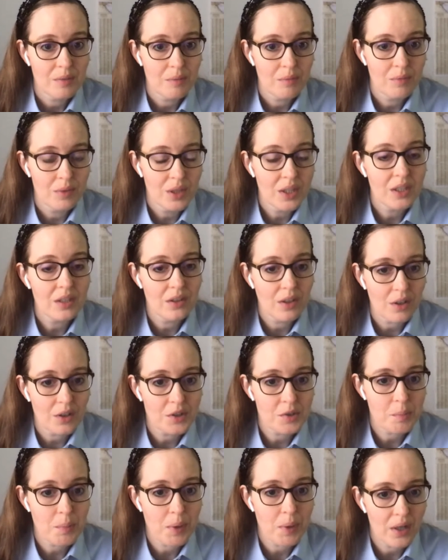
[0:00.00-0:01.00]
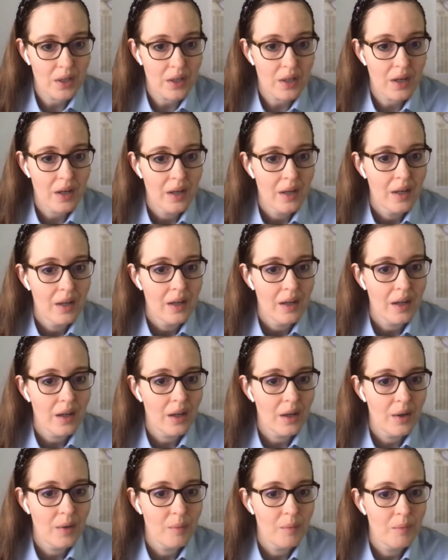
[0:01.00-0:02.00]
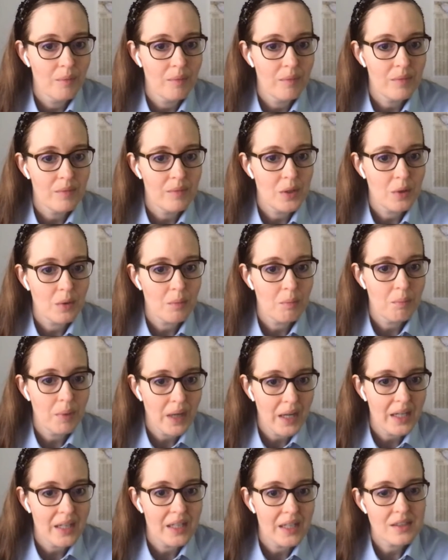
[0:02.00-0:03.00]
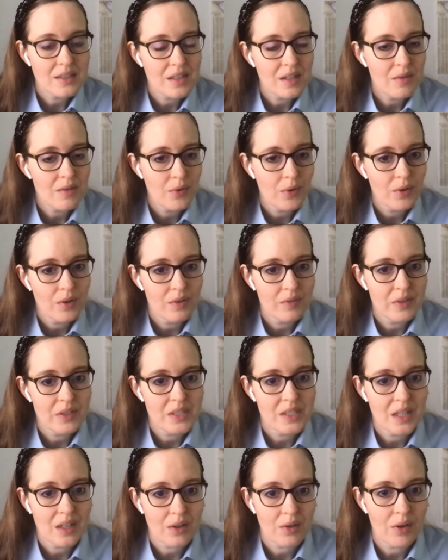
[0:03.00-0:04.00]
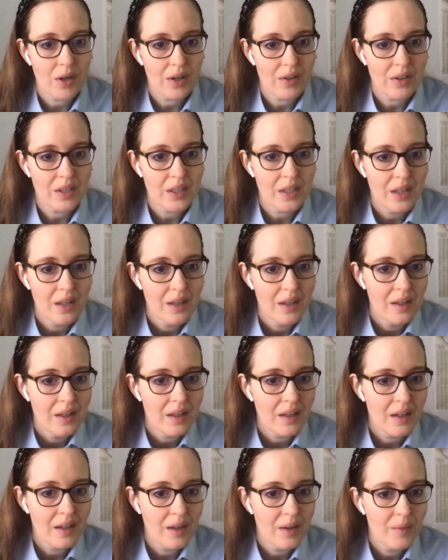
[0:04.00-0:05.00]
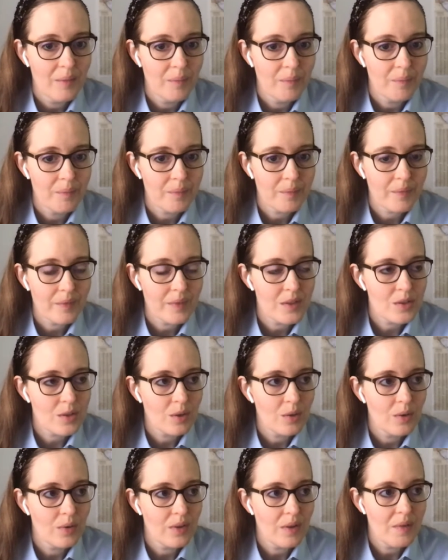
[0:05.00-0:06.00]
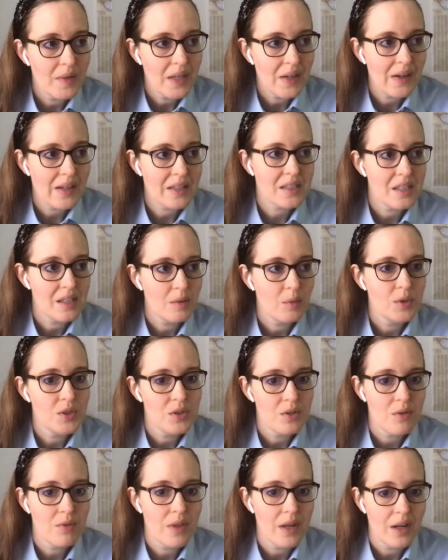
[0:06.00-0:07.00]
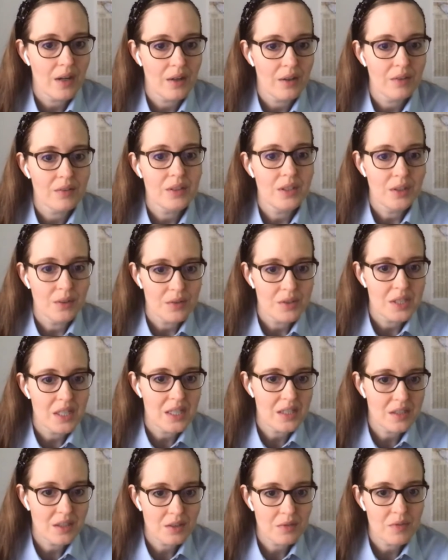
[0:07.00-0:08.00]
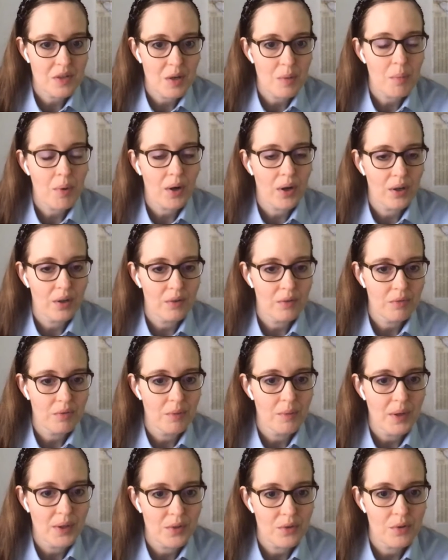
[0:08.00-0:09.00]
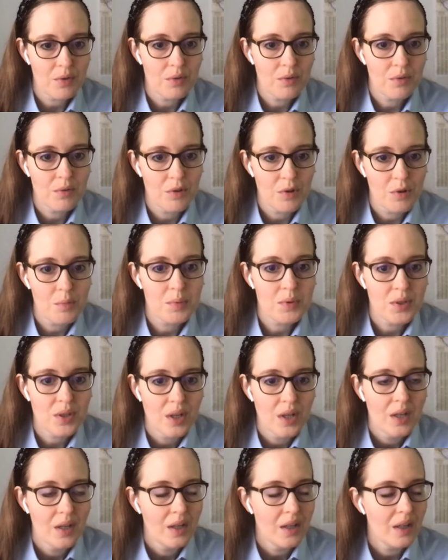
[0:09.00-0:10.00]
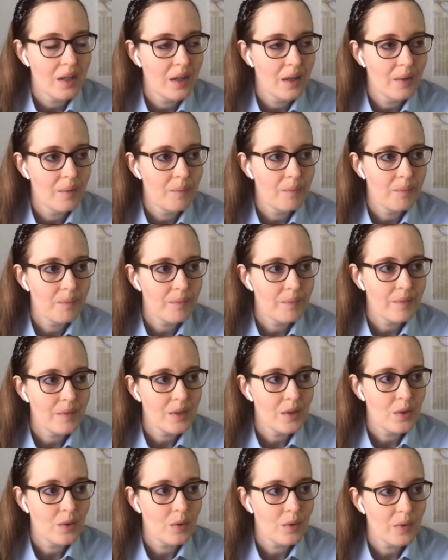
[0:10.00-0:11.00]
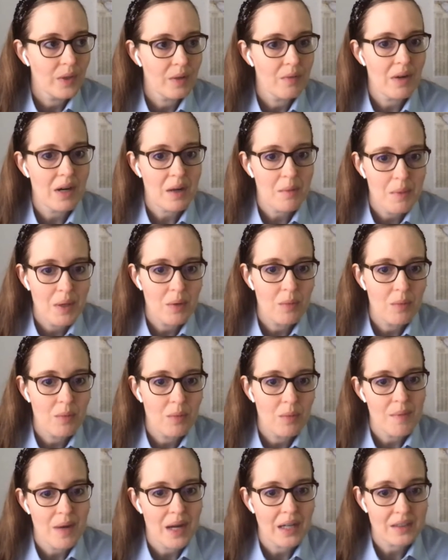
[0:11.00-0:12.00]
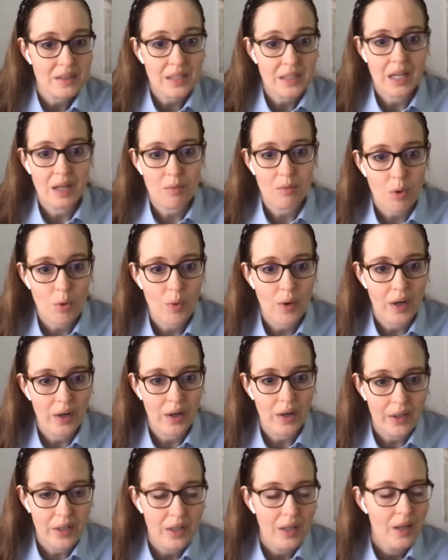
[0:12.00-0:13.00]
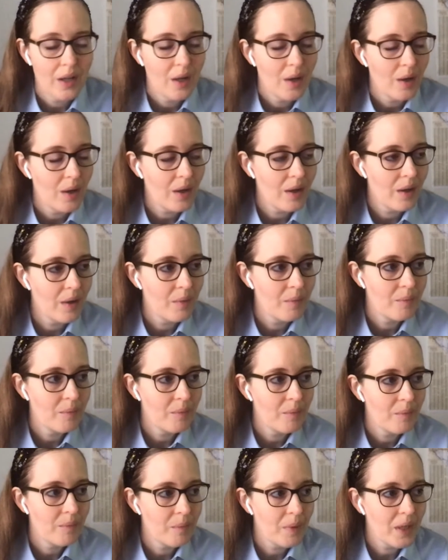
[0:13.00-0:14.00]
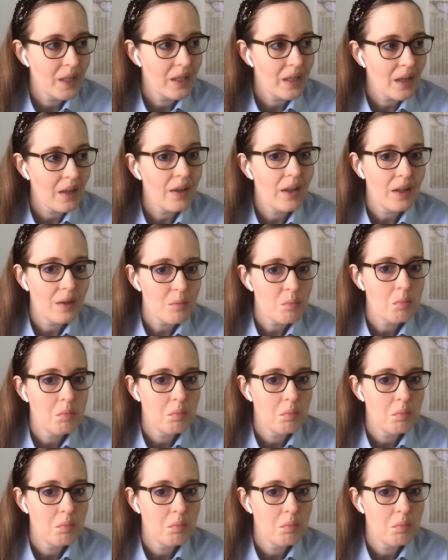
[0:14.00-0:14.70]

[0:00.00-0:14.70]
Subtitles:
really large park, but it's safer if it's not crowded. So I mean, they're asking once you're there, stay 6 feet apart from other groups. They recommend wearing a mask. They can't require it, but a lot